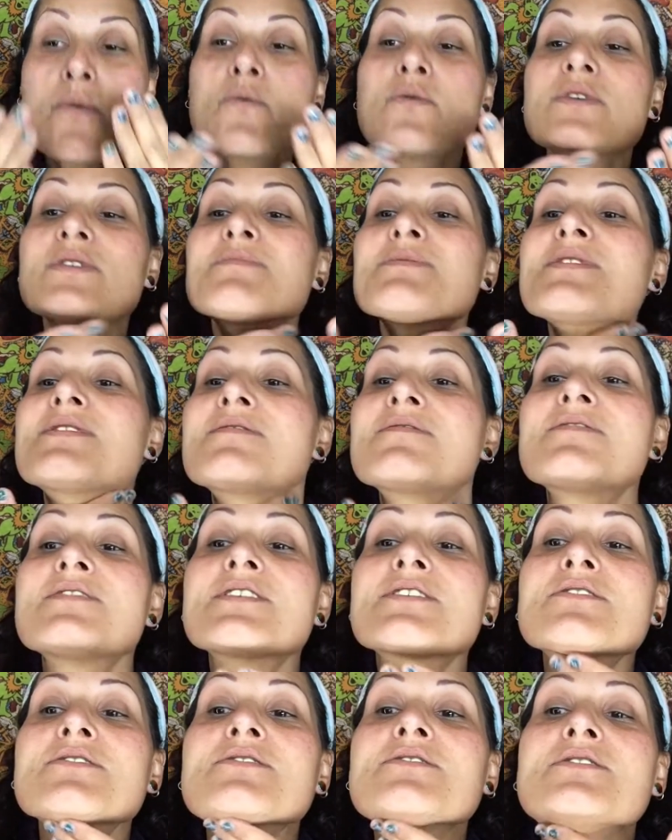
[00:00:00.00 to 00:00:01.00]
with my
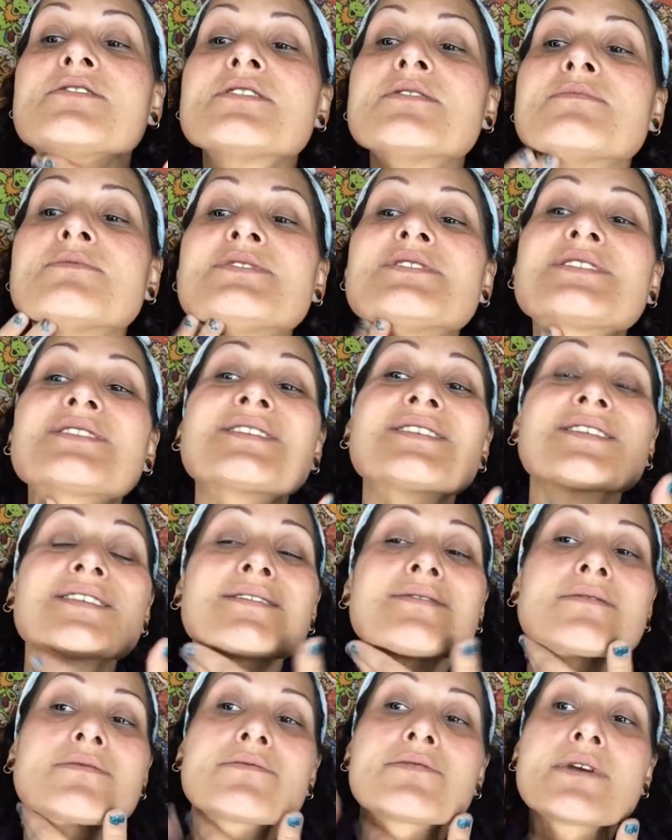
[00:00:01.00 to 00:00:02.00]
fingers, I'm just
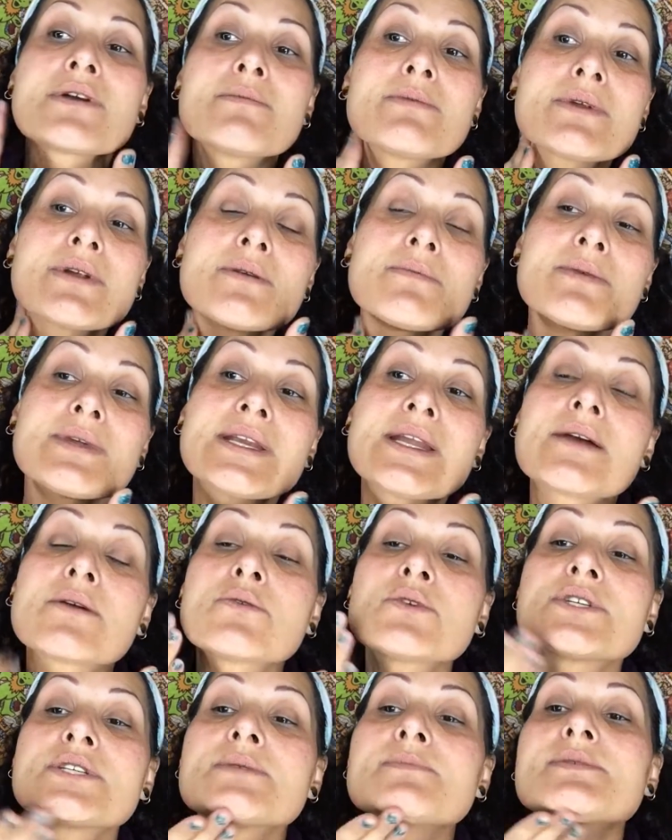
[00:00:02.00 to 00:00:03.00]
gonna rub it on my neck,
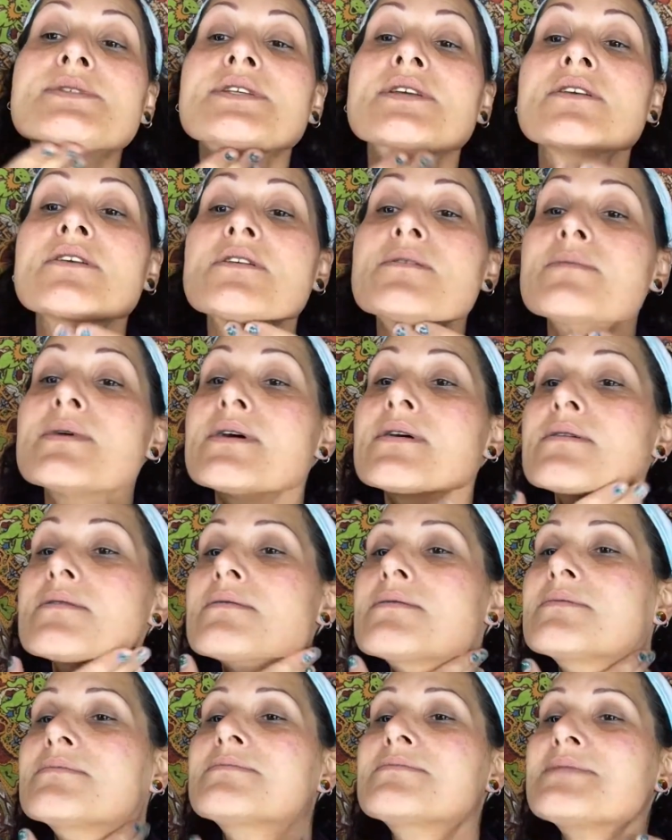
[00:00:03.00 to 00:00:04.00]
which I'm scared about.
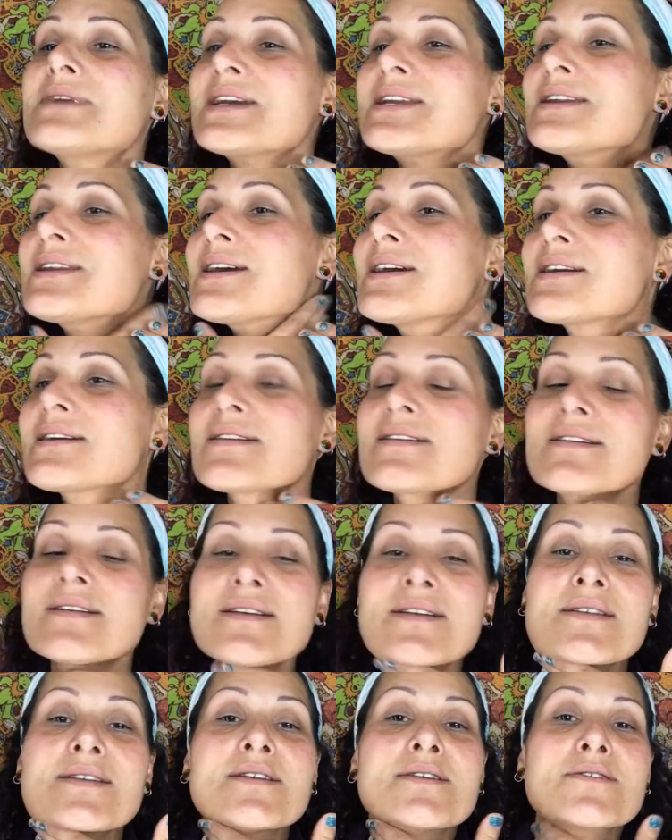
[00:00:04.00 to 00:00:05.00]
My neck
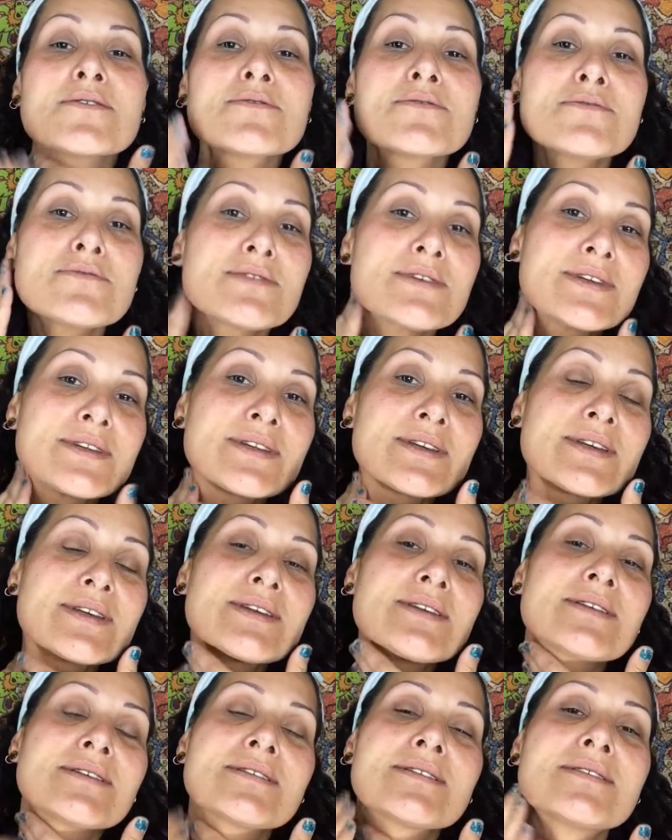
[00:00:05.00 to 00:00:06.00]

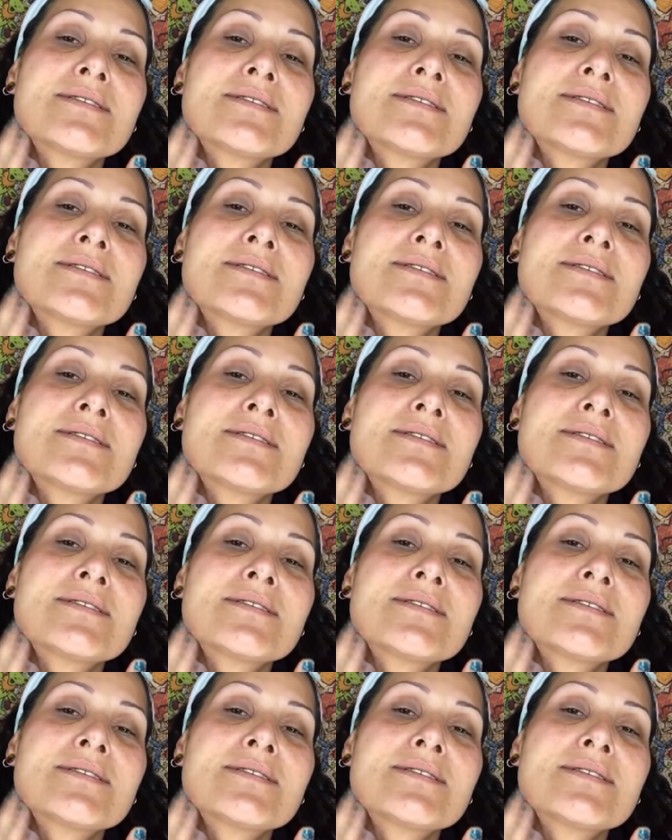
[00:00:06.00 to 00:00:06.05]
really